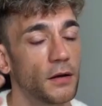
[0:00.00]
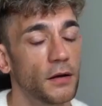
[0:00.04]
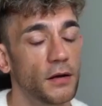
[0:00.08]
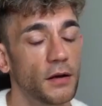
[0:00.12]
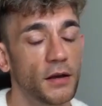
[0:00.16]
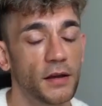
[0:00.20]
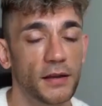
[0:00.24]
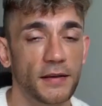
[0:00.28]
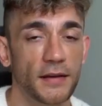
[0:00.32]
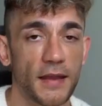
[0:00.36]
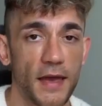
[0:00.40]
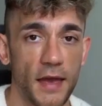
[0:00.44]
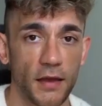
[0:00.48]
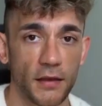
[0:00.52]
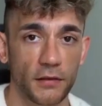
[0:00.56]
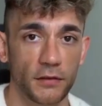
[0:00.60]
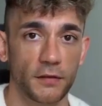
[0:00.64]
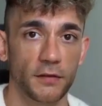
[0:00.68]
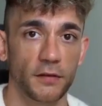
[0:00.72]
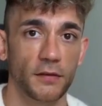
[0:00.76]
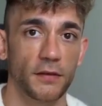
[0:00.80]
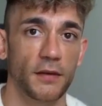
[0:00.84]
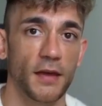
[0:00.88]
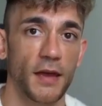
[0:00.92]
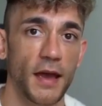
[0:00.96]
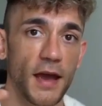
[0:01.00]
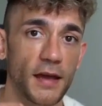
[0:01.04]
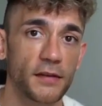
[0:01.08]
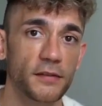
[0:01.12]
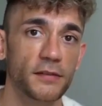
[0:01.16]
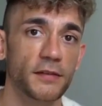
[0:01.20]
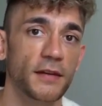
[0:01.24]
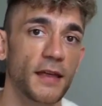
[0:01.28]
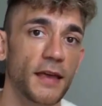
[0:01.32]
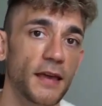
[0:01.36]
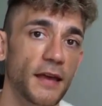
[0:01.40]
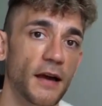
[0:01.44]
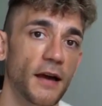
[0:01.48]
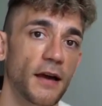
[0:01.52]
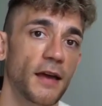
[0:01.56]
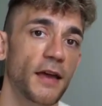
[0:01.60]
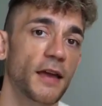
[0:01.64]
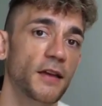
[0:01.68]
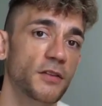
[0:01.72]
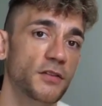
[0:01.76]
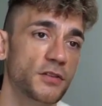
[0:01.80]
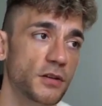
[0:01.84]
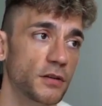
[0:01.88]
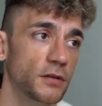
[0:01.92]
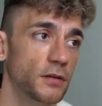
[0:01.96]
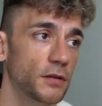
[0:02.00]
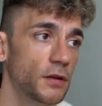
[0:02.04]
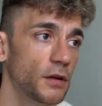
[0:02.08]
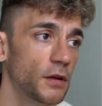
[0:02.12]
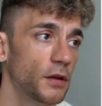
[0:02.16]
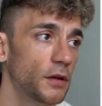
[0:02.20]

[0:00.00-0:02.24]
connect as an AI agent